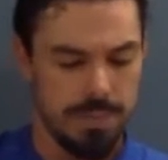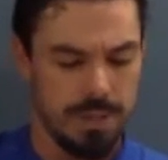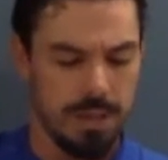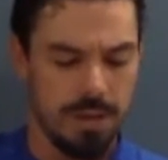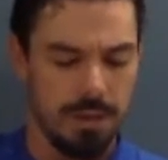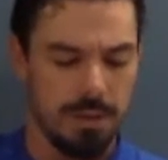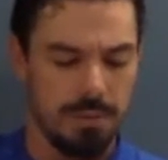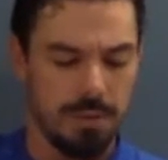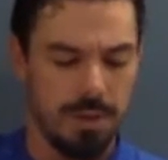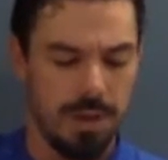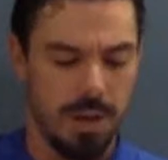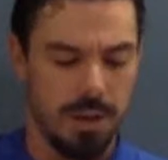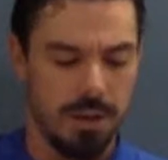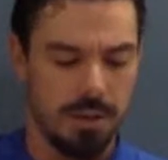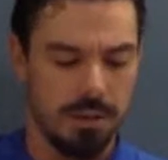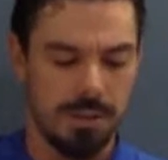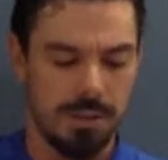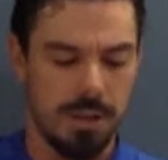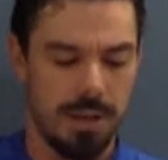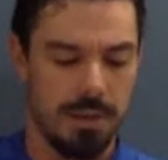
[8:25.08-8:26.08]
don't even know how you
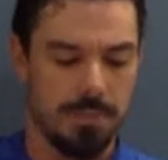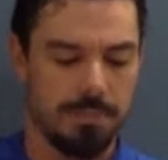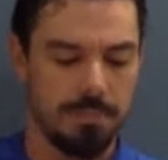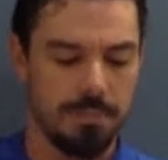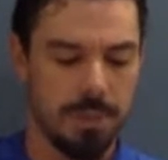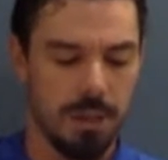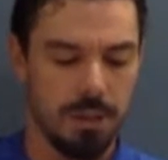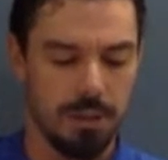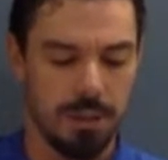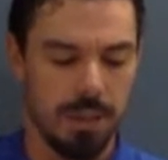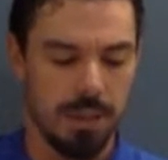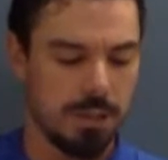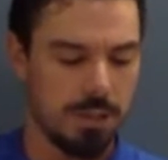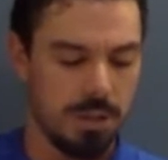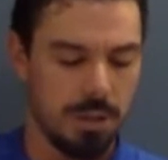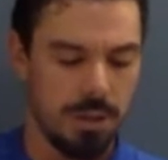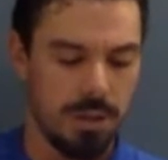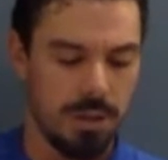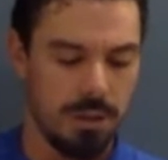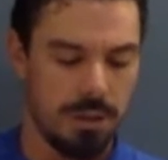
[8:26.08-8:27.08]
say it,
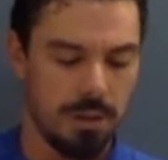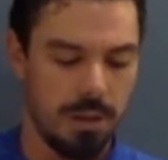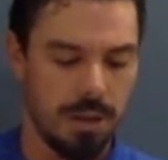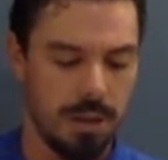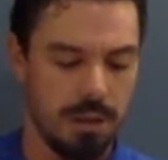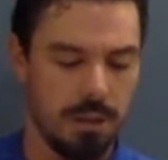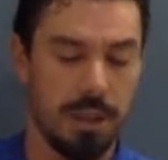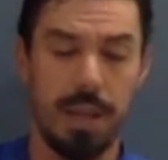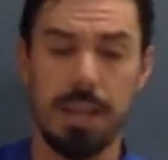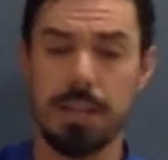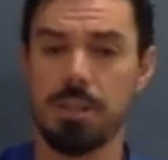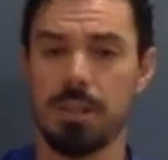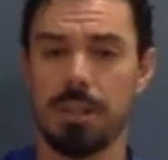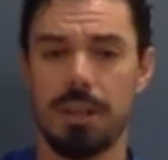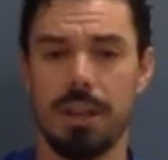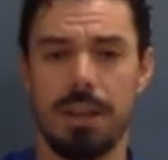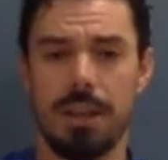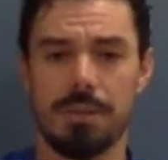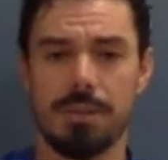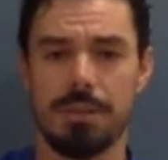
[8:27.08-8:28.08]
ellagic
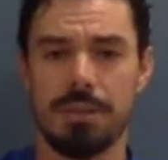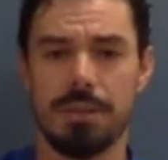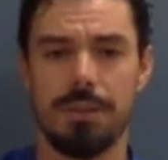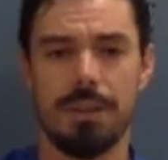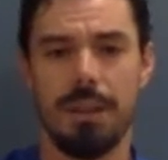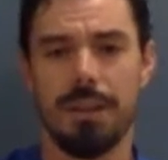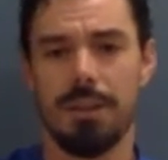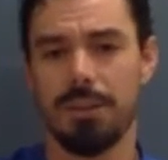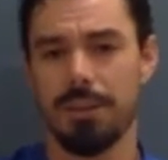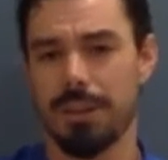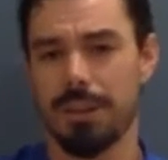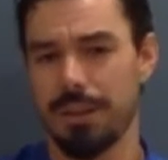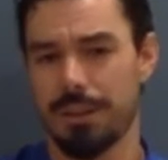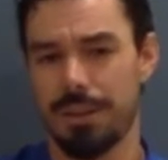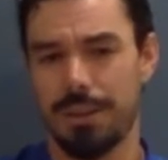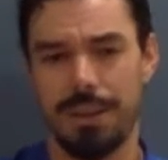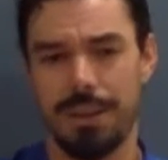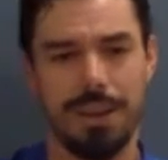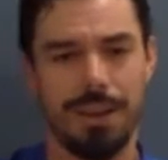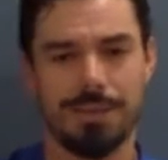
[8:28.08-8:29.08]
acid, ellagic
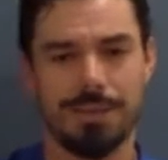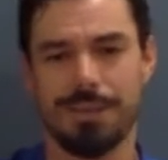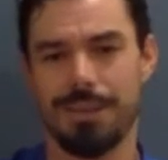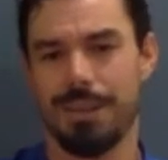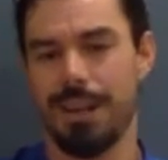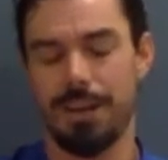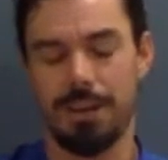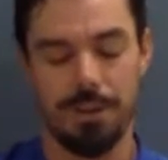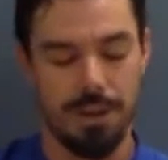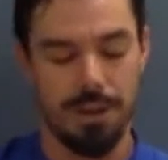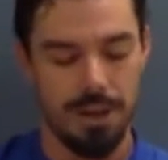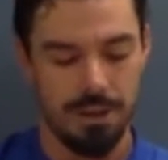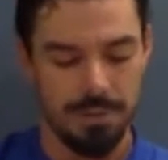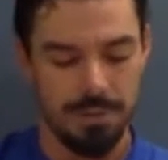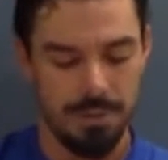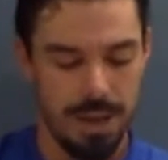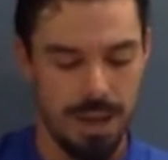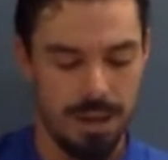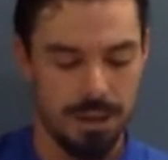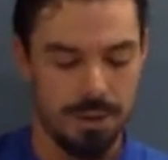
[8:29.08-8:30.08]
acid, I don't know
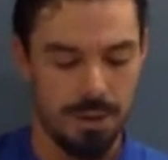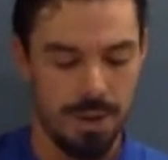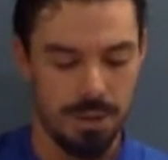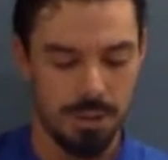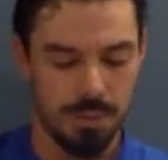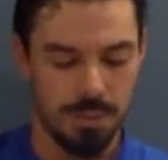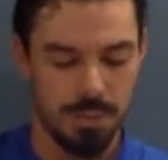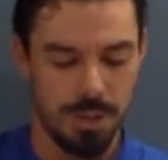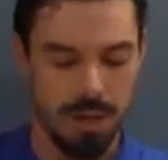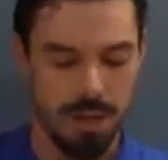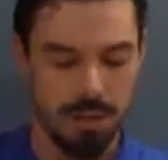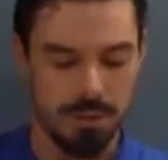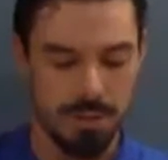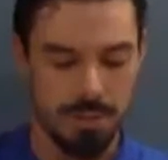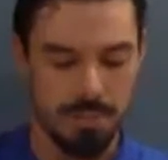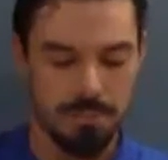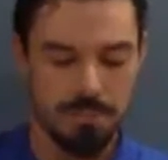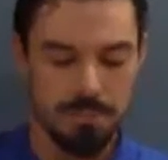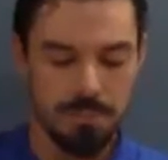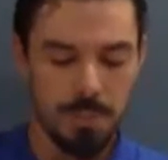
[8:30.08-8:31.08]
how you actually pronounce it.
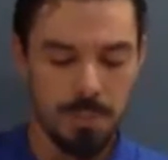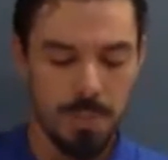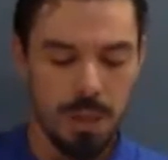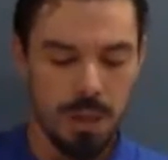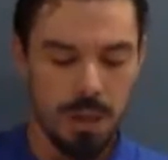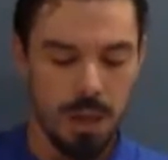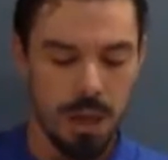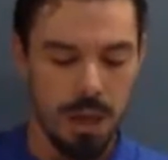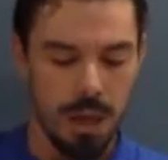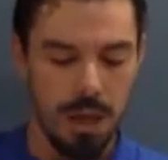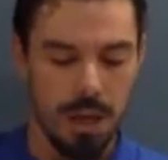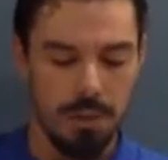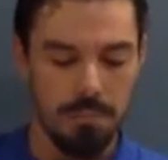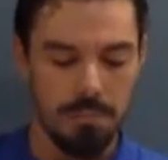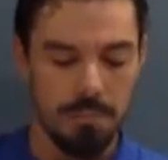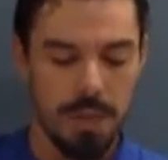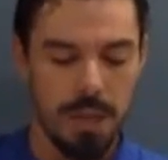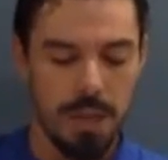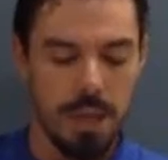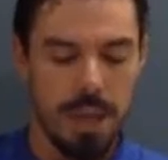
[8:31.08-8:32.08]

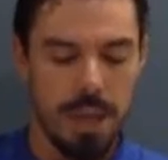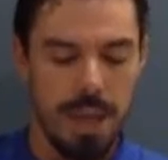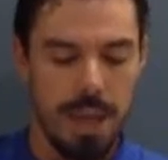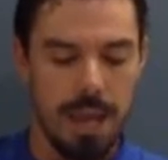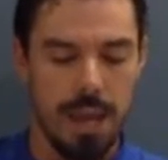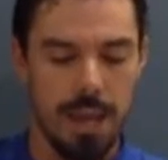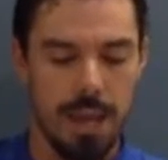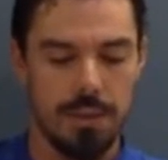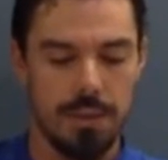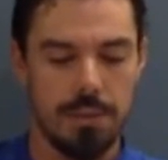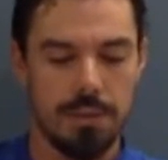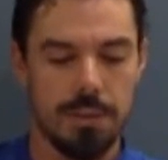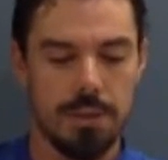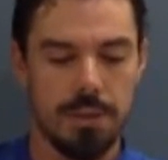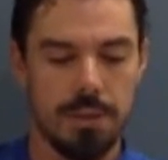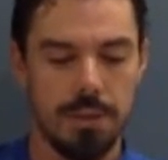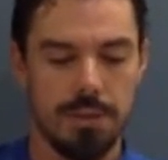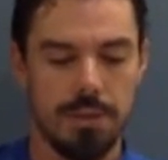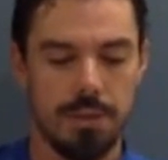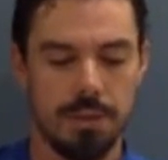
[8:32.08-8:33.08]
And
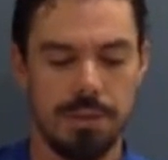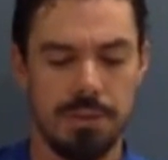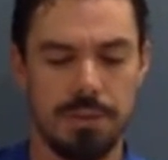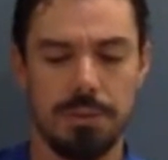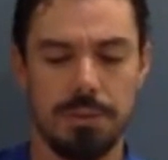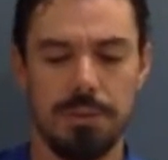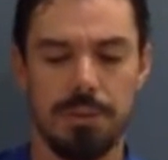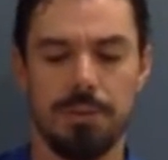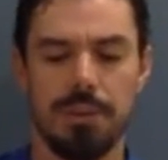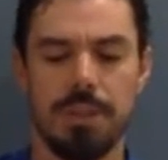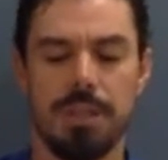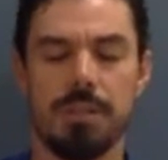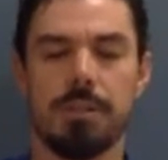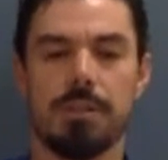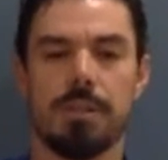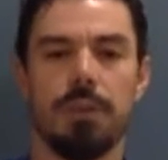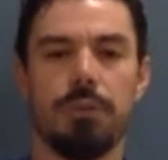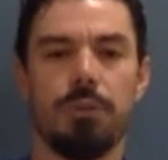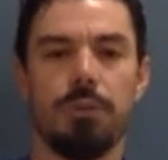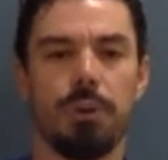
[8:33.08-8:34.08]
there are these
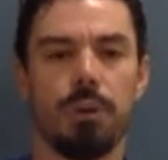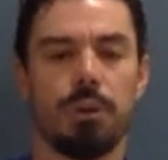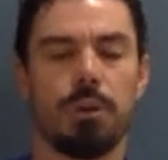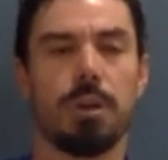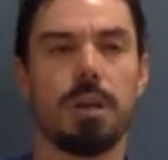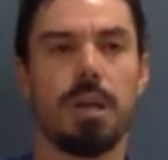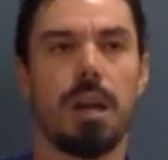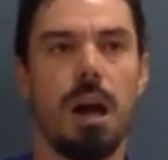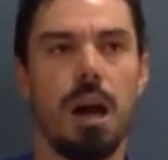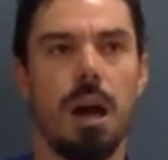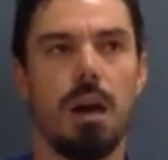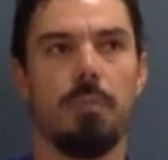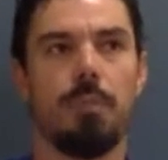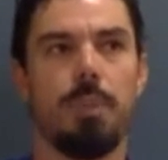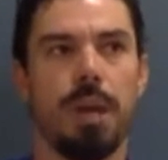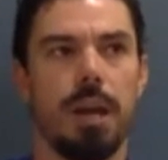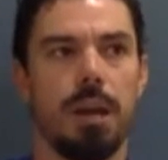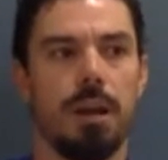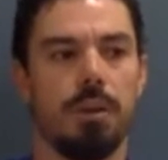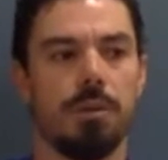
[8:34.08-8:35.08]
different
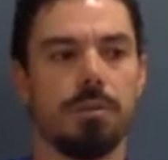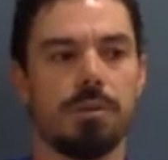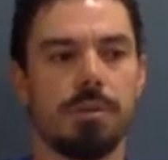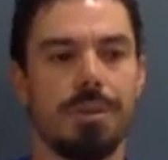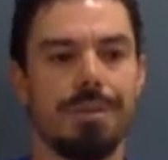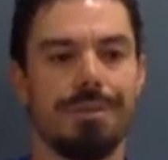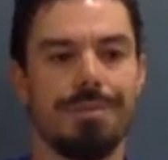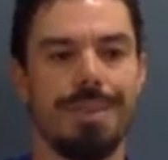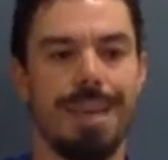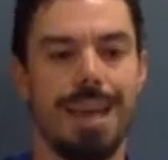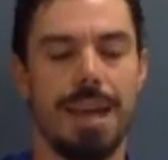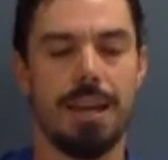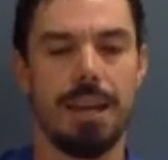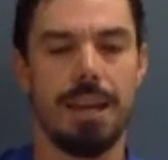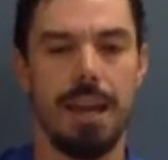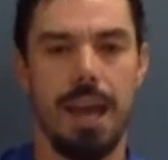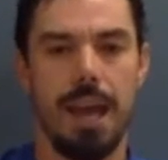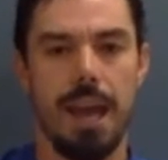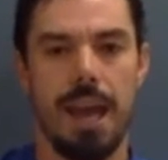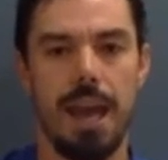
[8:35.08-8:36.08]
compounds that
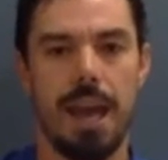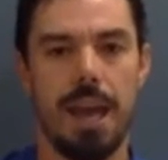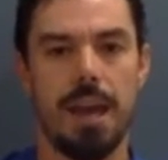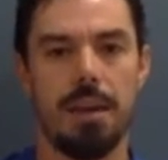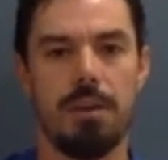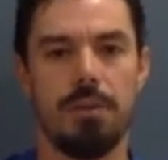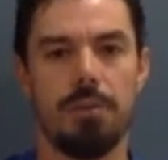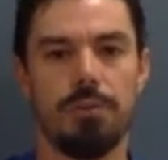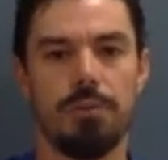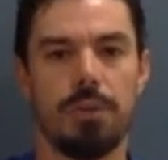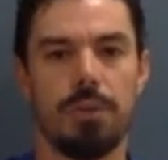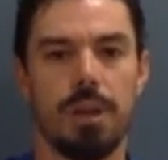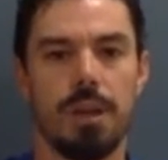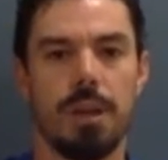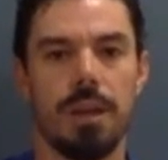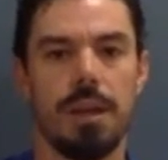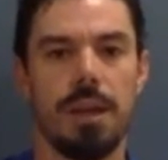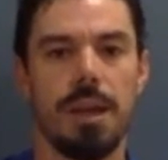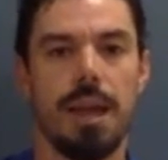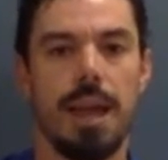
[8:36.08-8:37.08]
have
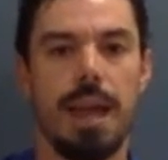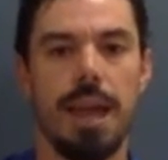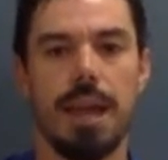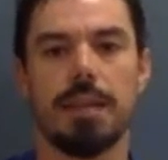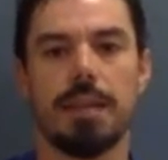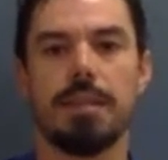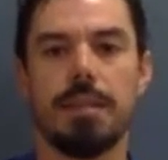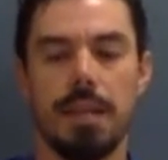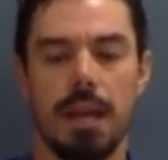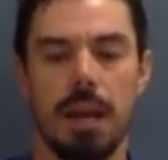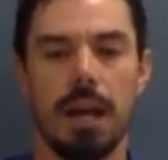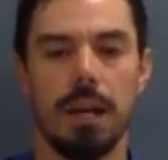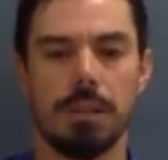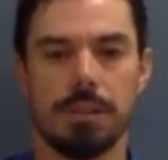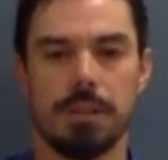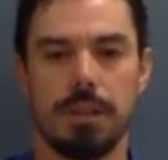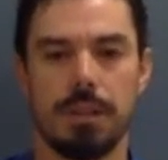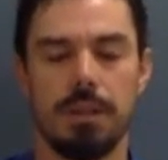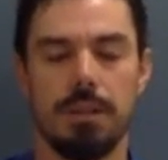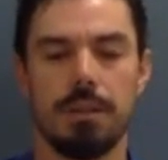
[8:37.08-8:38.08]

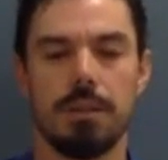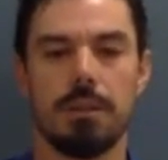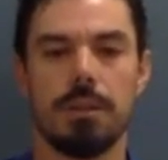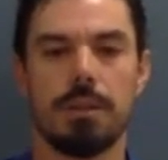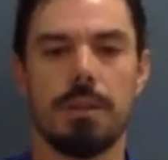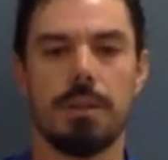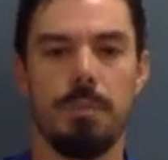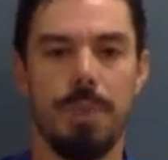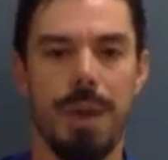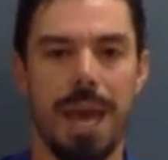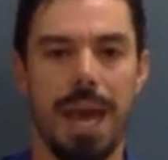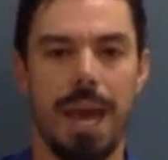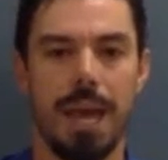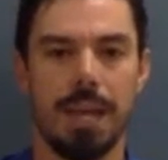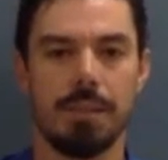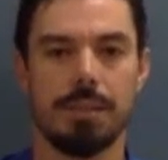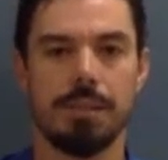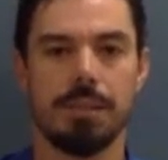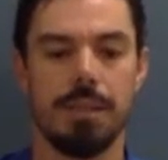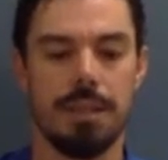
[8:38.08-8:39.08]
antioxidant
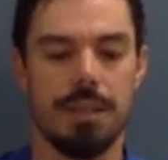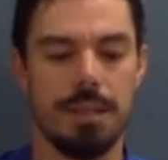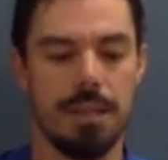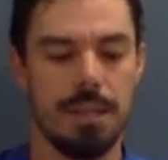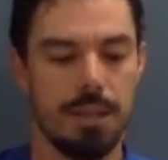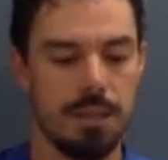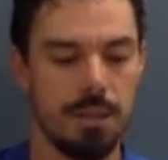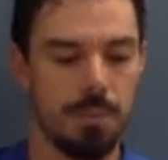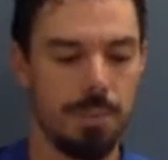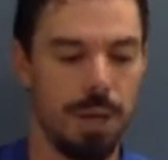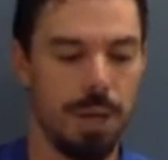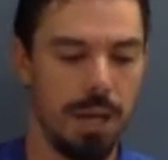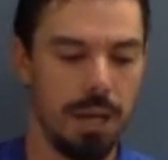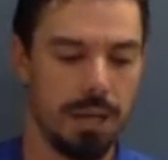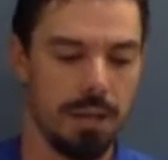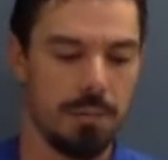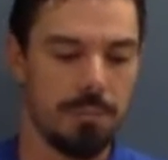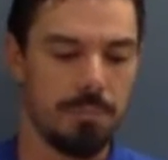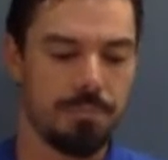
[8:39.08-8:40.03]
capacity in the body.